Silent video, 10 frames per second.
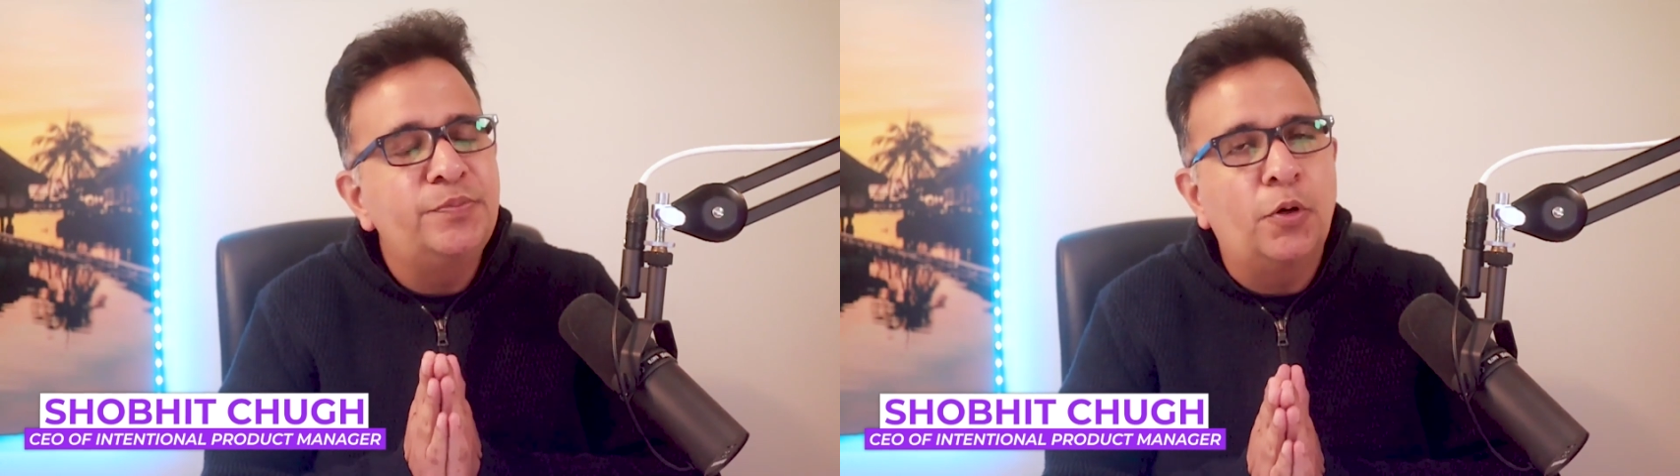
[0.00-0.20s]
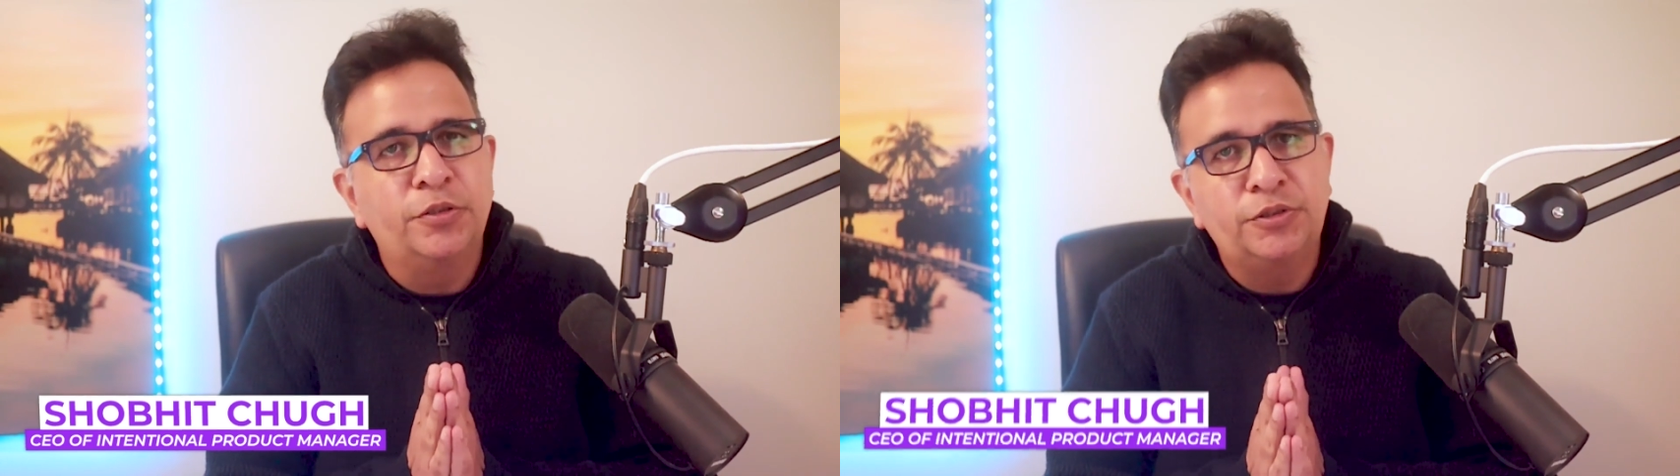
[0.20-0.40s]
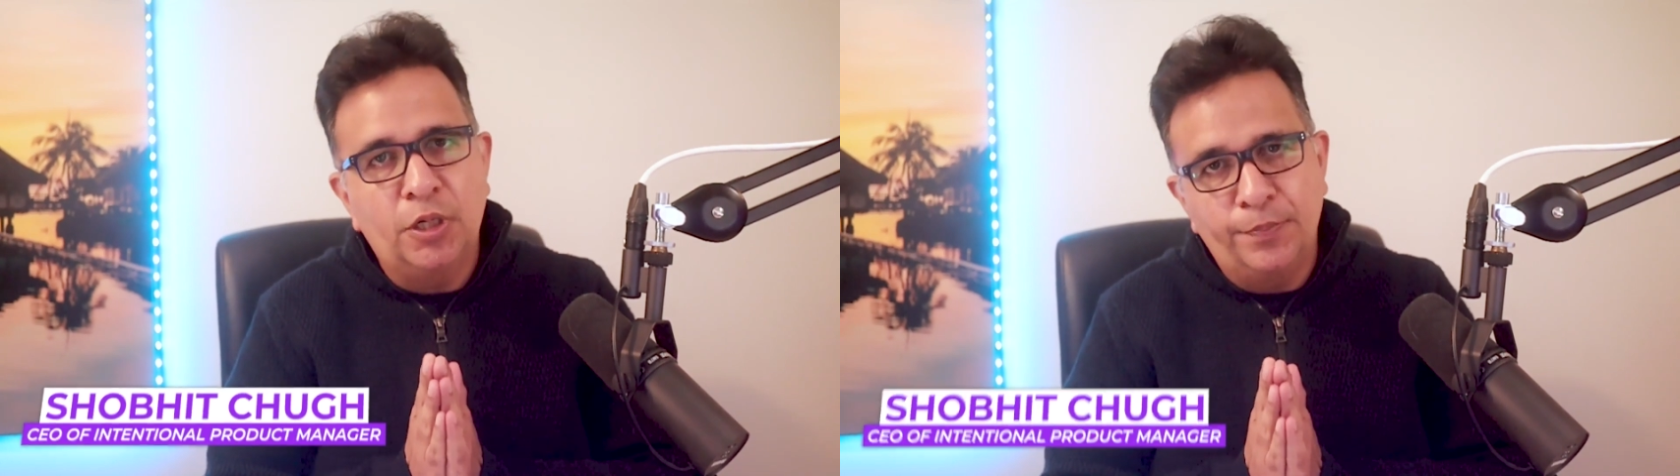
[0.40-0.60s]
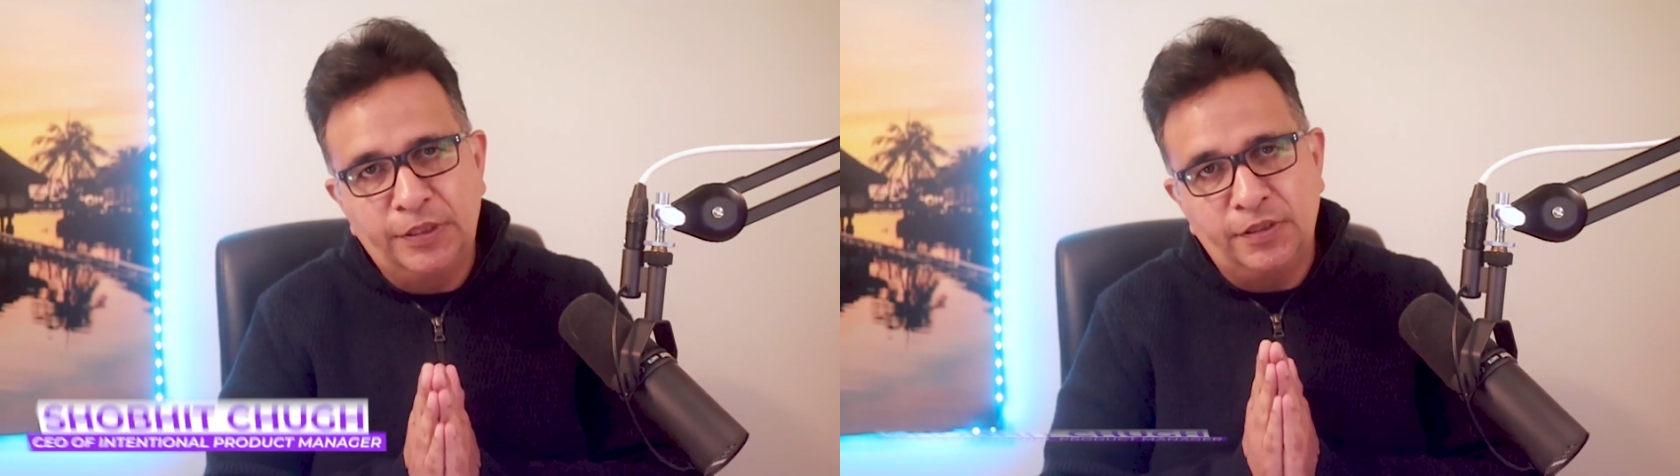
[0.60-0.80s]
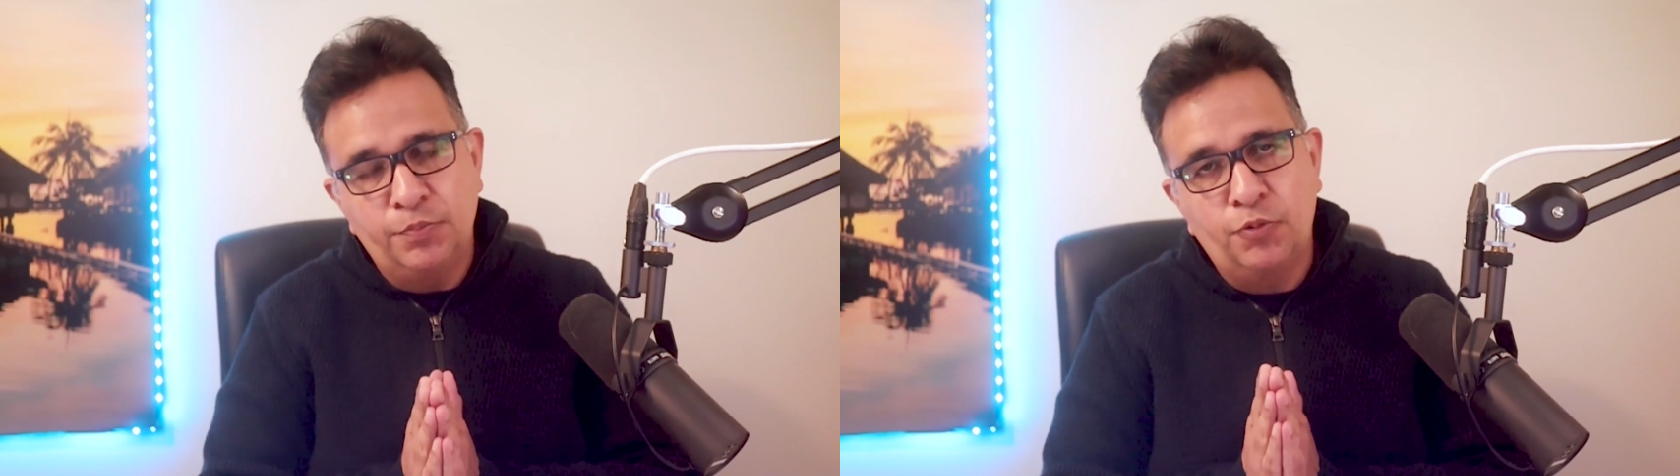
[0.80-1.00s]
important
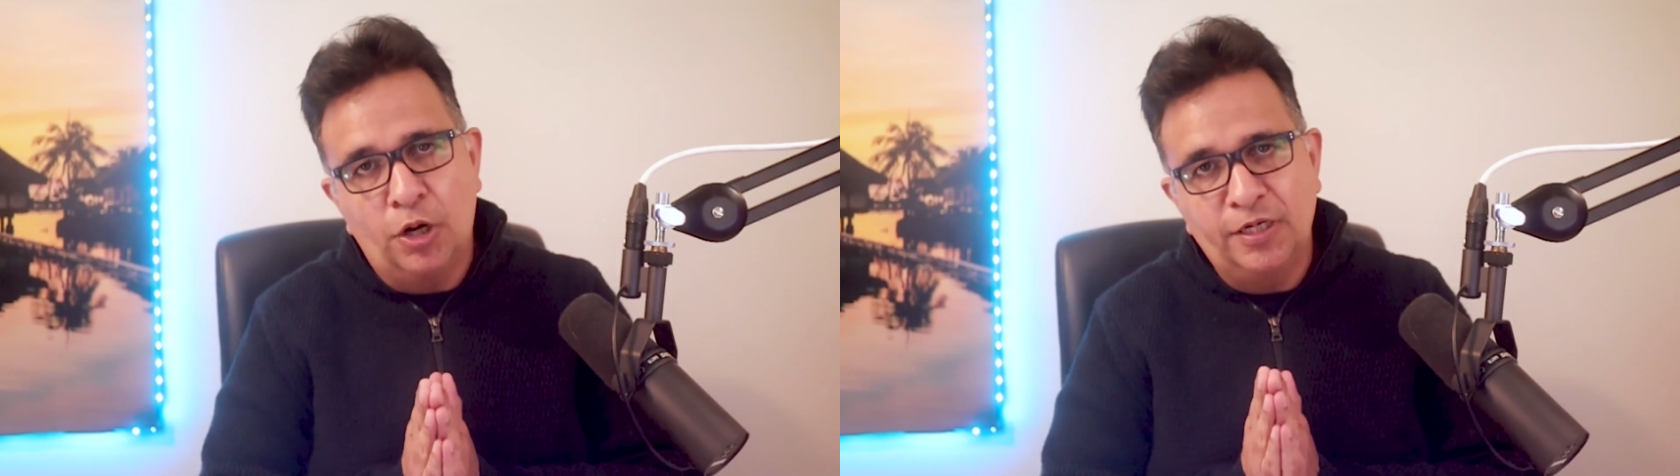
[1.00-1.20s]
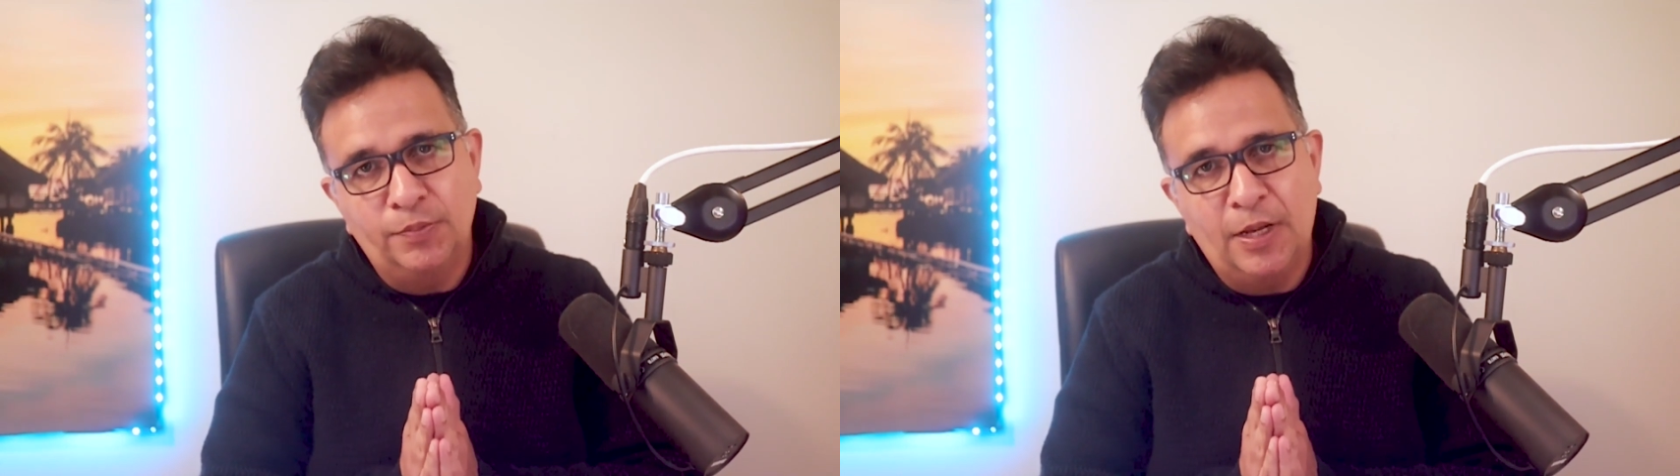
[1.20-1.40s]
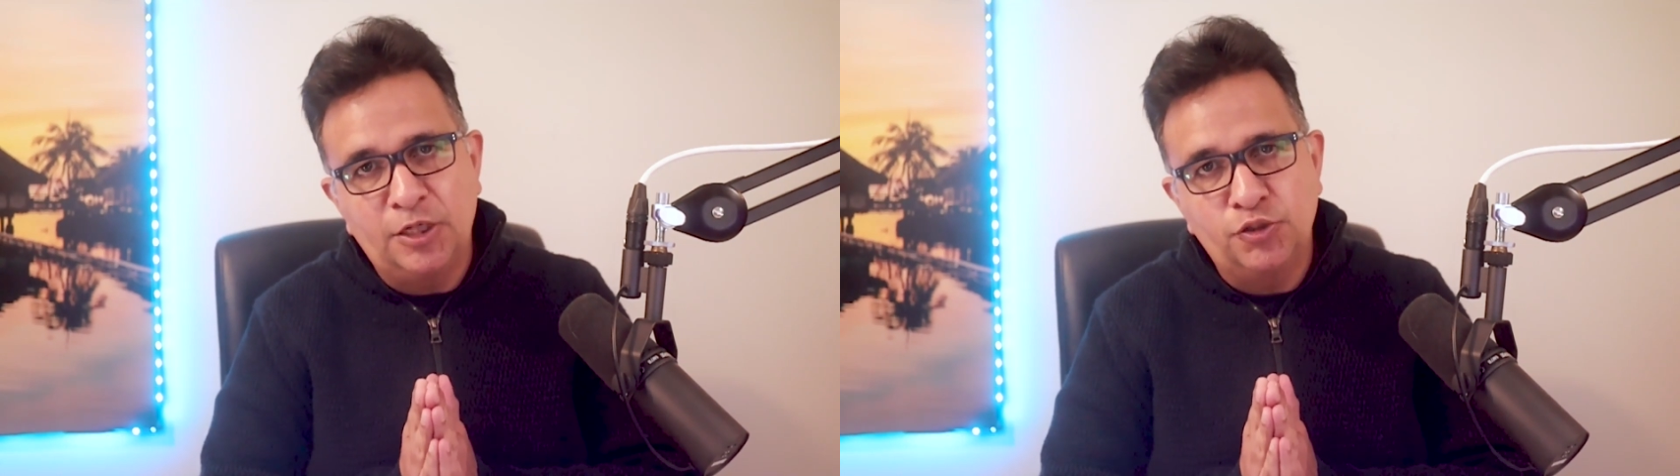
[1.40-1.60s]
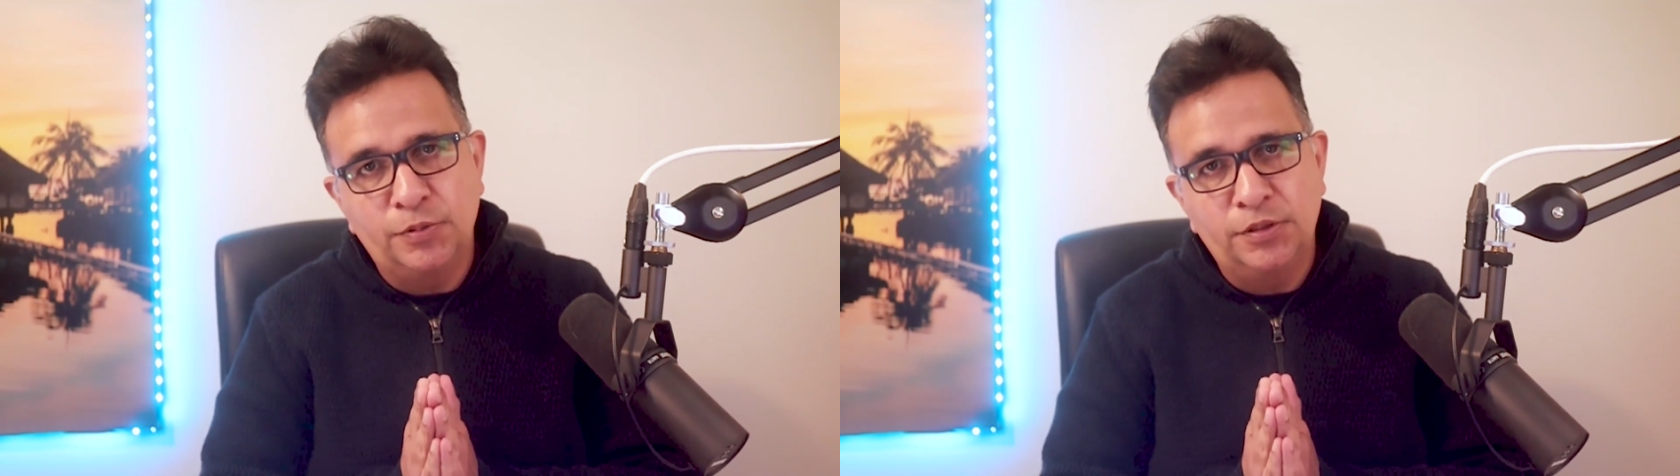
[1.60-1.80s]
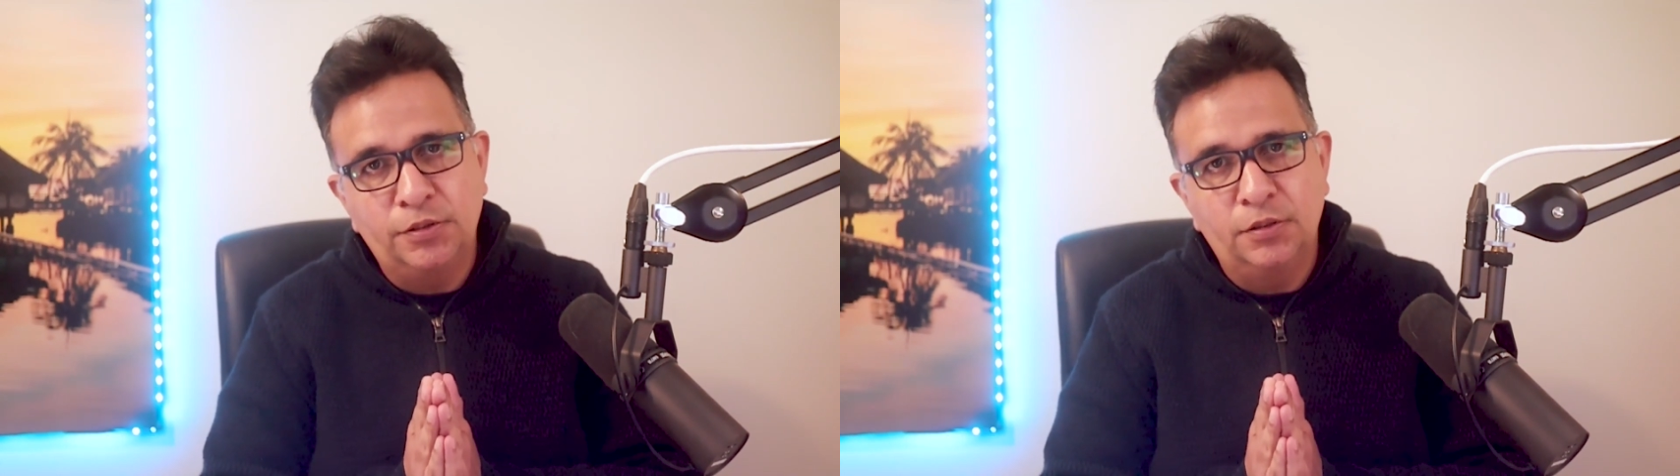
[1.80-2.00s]
topics in product management.